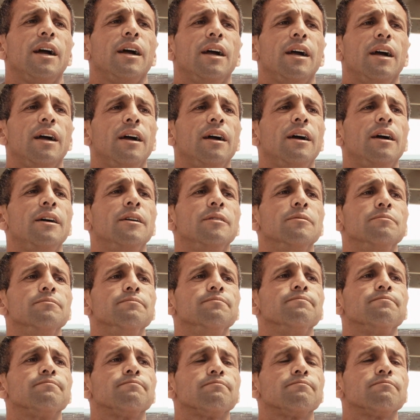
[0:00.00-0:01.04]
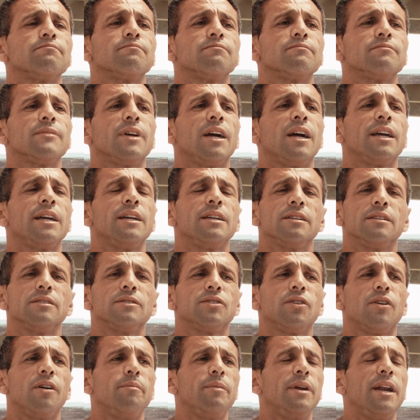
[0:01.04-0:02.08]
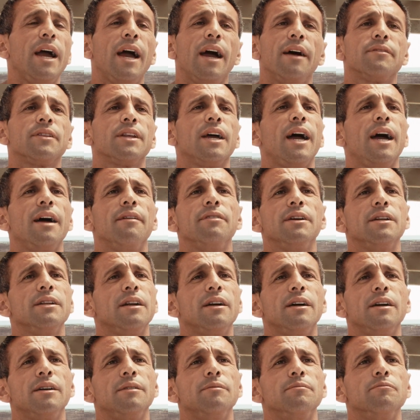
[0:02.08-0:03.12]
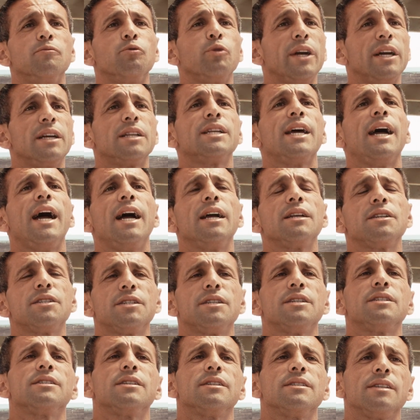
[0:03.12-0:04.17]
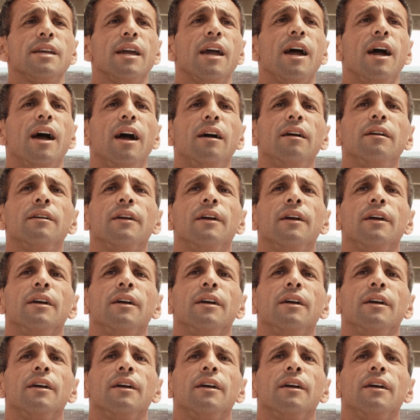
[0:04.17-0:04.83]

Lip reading: I'm gonna have to have it reattached. She says, yeah.